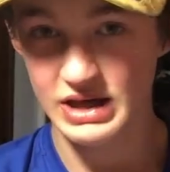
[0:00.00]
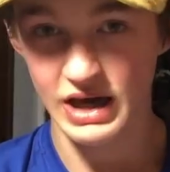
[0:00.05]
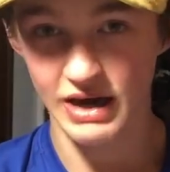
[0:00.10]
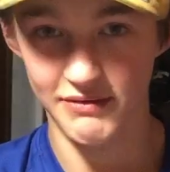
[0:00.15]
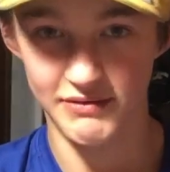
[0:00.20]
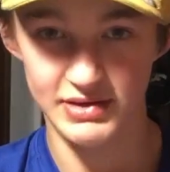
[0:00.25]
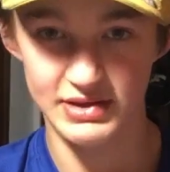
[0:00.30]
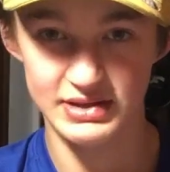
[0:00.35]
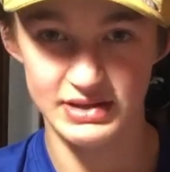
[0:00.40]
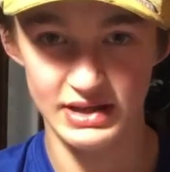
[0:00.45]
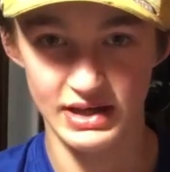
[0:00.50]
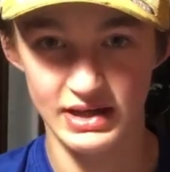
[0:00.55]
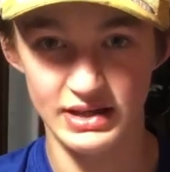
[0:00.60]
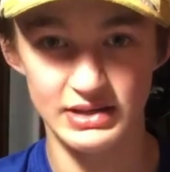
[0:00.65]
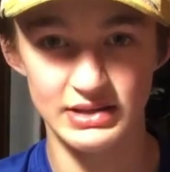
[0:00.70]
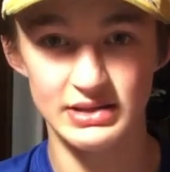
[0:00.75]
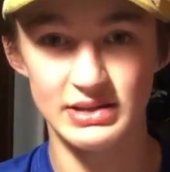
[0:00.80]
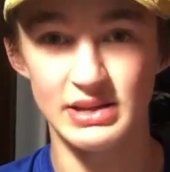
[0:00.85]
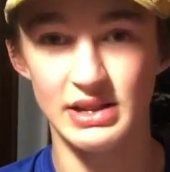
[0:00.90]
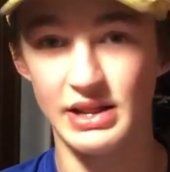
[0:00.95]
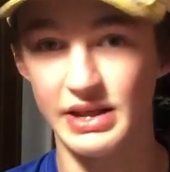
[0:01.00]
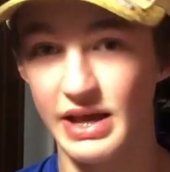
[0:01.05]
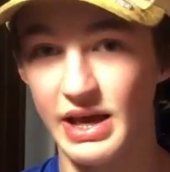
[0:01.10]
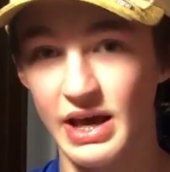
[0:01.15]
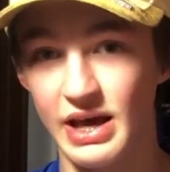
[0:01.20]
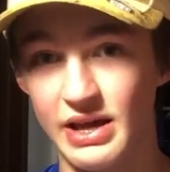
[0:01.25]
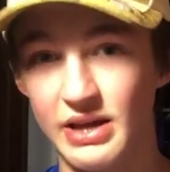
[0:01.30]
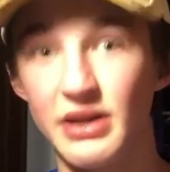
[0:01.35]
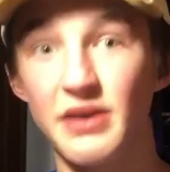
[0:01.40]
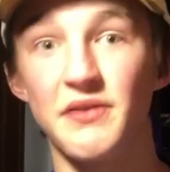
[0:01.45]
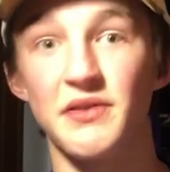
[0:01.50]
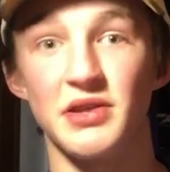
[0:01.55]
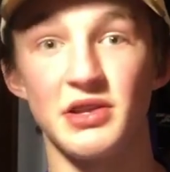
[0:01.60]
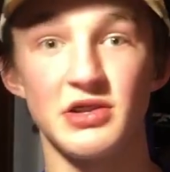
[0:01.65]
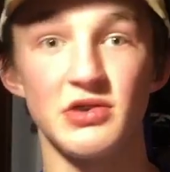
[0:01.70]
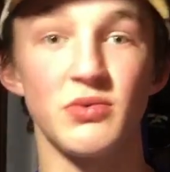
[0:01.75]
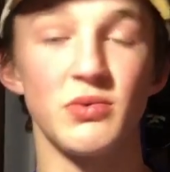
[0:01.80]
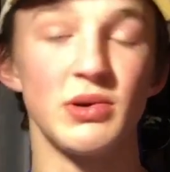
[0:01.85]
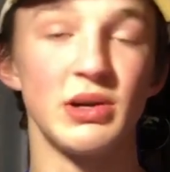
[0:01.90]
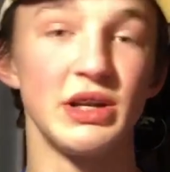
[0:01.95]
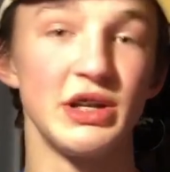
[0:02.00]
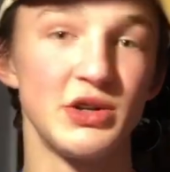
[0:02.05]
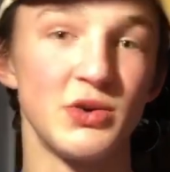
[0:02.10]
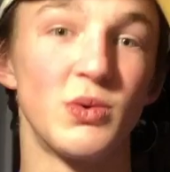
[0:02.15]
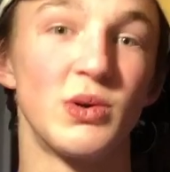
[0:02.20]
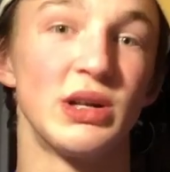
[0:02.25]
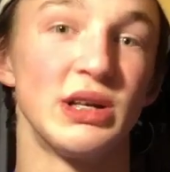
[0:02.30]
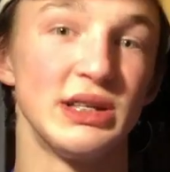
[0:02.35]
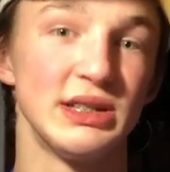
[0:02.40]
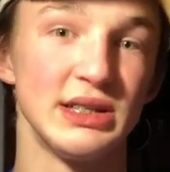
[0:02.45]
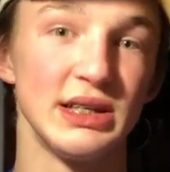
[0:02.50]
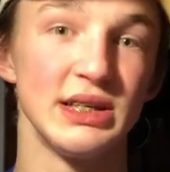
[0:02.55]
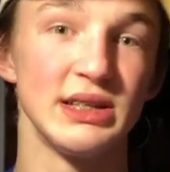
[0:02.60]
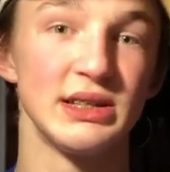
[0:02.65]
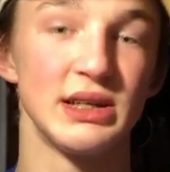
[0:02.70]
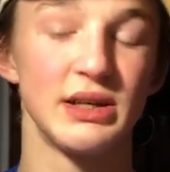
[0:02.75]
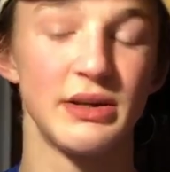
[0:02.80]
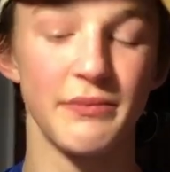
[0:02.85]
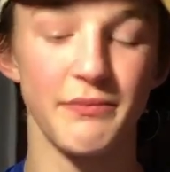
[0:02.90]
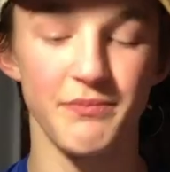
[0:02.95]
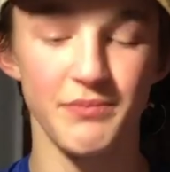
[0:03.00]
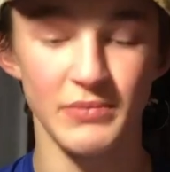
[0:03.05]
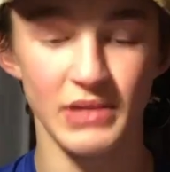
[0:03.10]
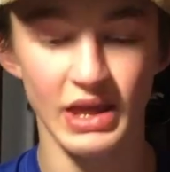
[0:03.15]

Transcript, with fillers: ever since the end of the 2020 season.